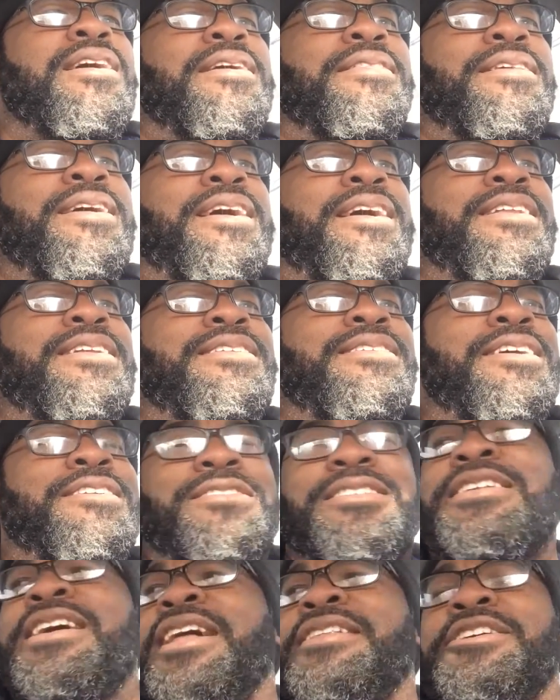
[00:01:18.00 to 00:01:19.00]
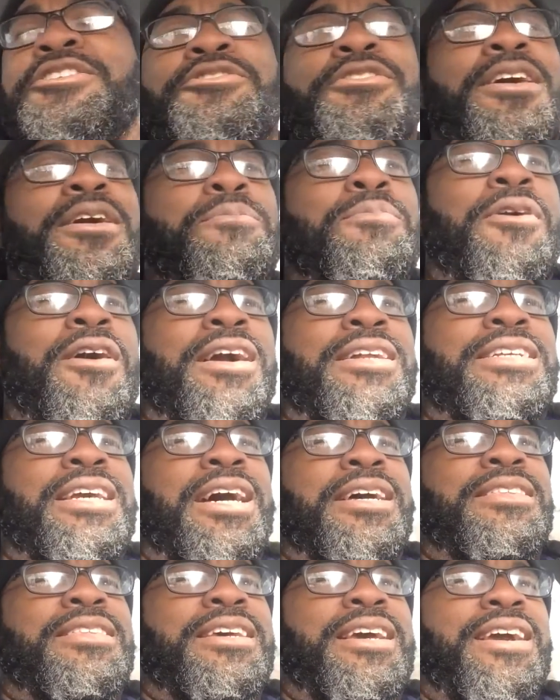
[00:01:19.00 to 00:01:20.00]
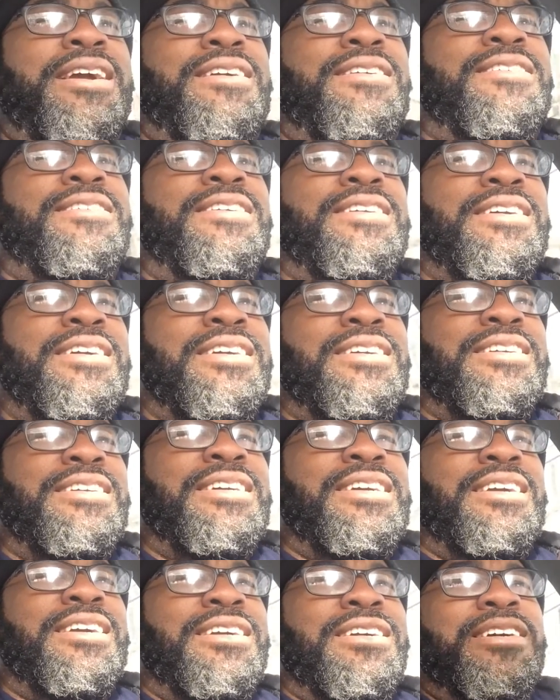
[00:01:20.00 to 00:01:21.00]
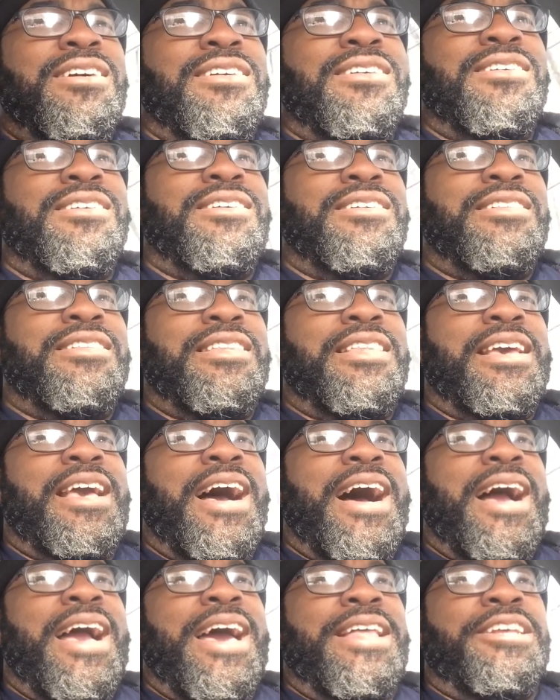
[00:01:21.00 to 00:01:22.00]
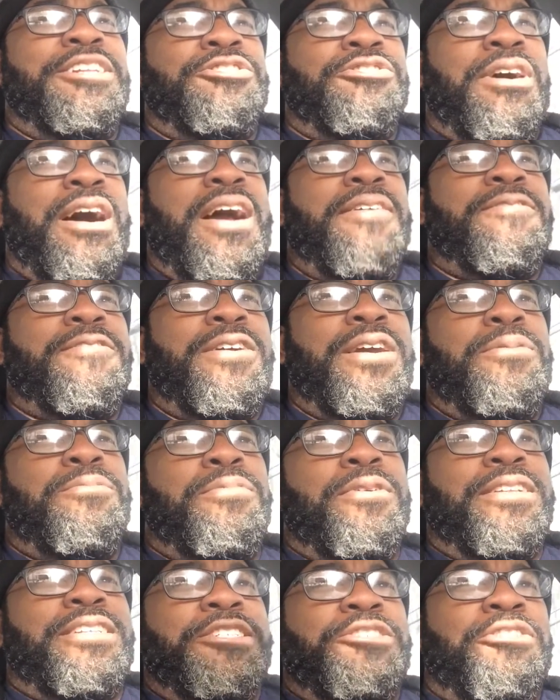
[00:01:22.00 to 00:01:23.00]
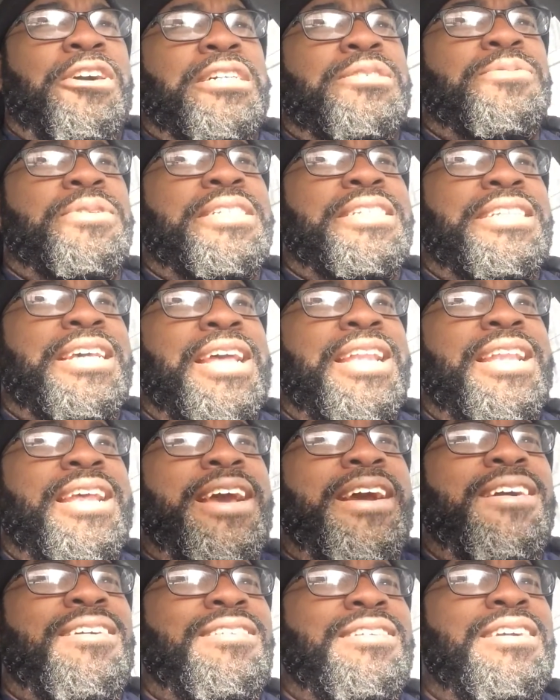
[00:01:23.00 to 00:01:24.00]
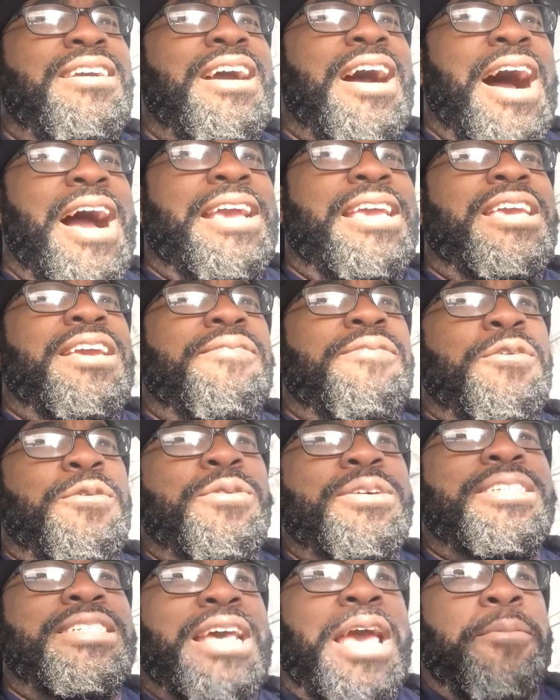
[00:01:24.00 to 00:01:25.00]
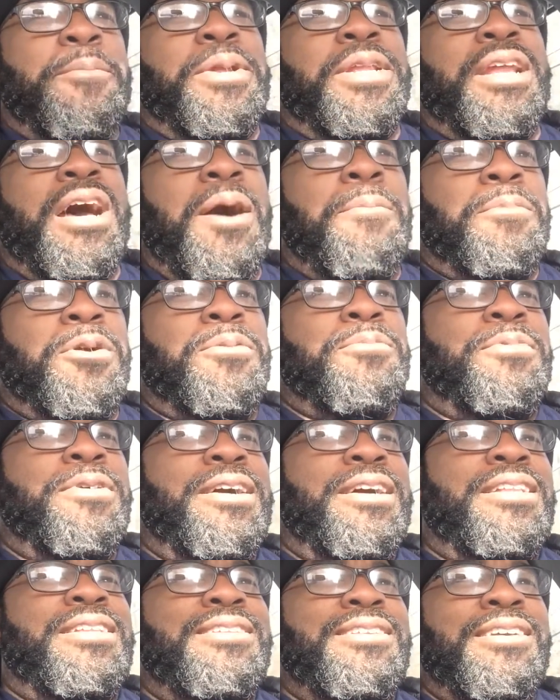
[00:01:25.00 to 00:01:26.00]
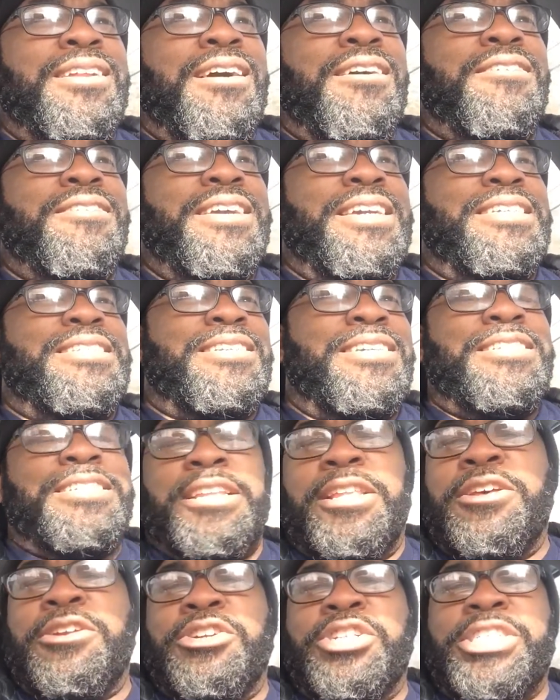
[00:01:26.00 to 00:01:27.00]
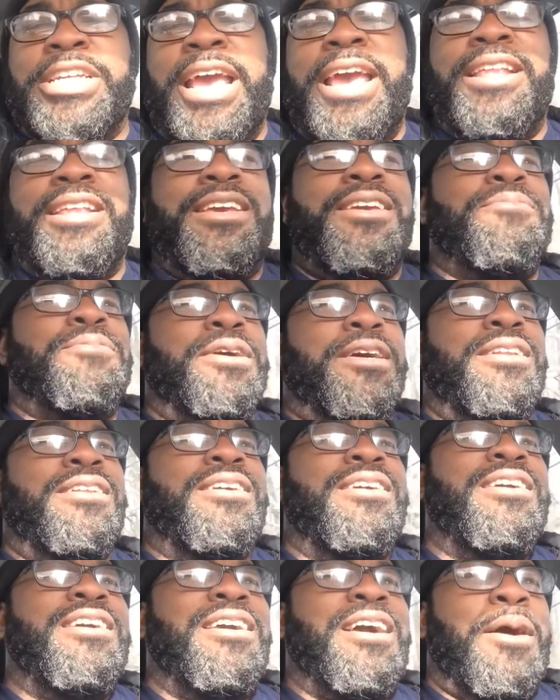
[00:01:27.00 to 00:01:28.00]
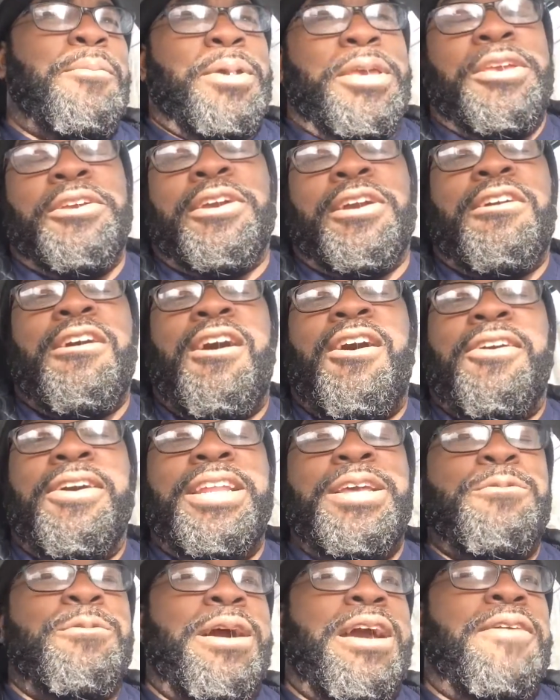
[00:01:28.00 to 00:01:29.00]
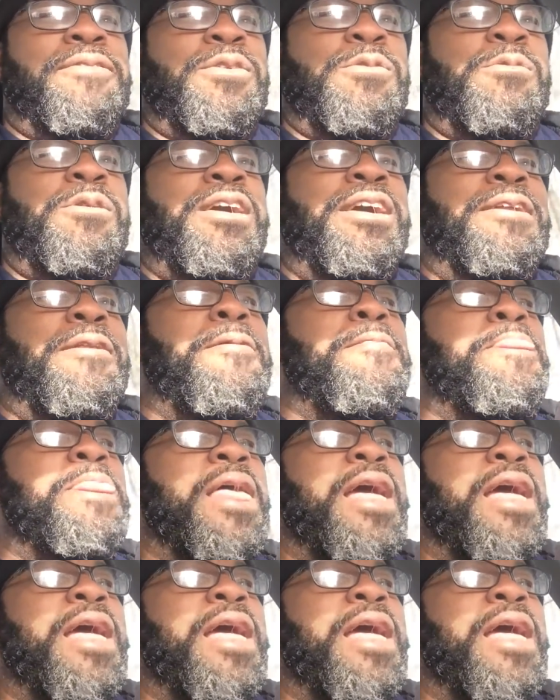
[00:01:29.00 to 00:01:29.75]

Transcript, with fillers: And then there's another truck parked out there the guy had a driver in, but the truck's been sitting there. I can give you his name and number, but you know he's he's a little shady. But I mean, you can call anyway if you want.